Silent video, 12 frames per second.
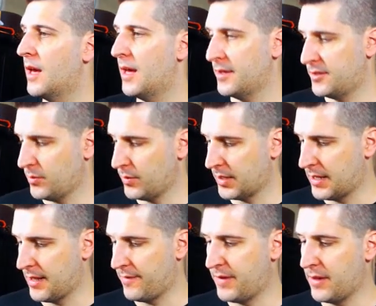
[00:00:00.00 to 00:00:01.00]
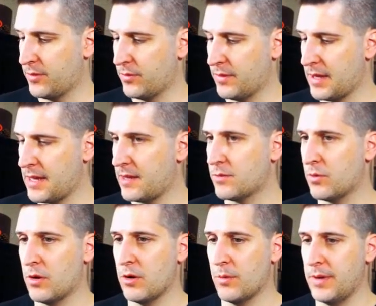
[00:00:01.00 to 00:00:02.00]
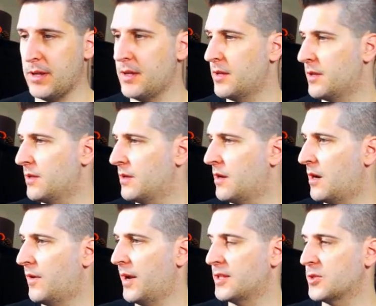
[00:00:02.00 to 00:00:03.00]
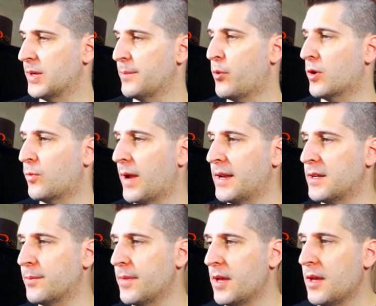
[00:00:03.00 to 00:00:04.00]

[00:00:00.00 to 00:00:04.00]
So we're going to F8 through that. Where are we? All right, so we import a random.